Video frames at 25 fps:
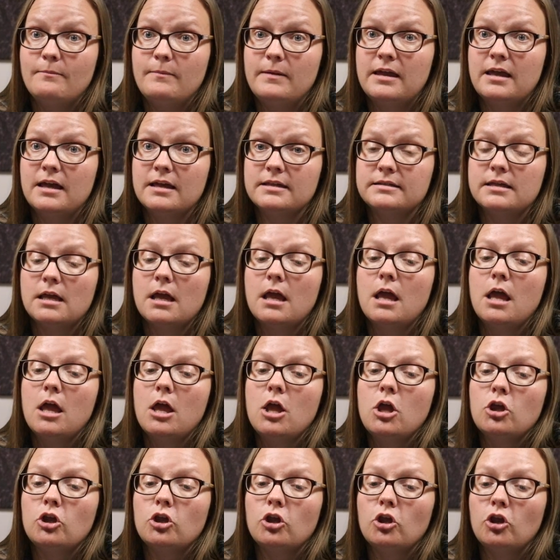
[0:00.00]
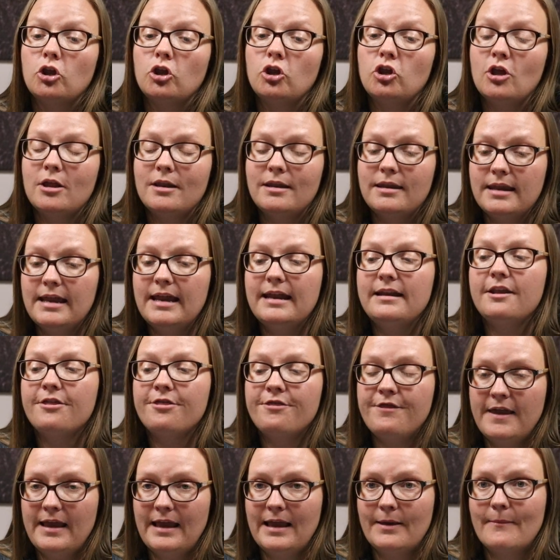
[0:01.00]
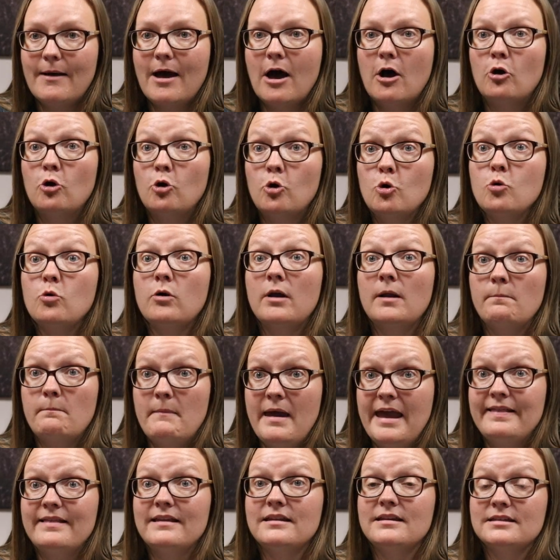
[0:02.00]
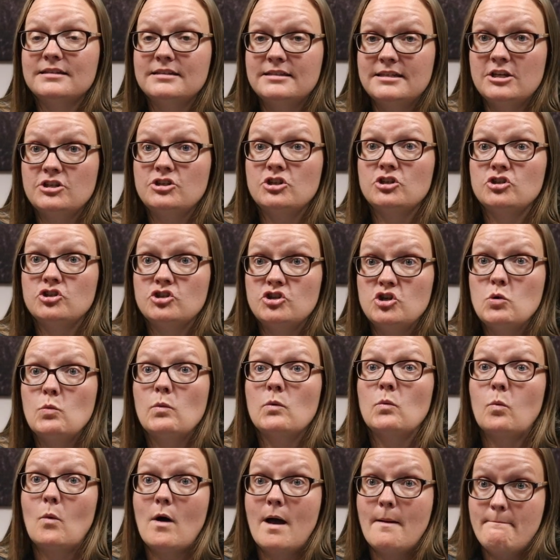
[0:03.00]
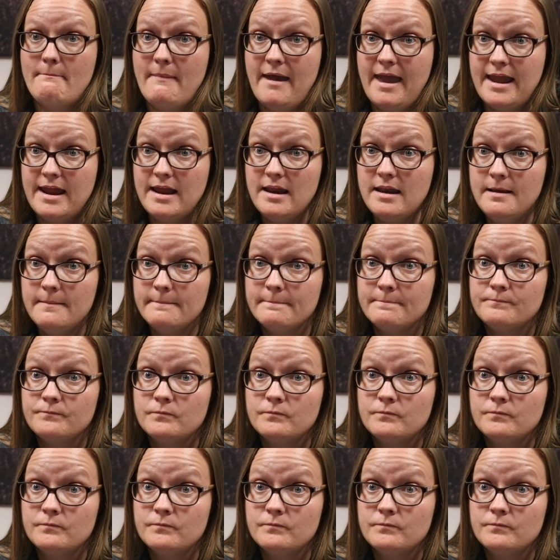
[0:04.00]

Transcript: Because you need to think about who could make the decisions you would want made,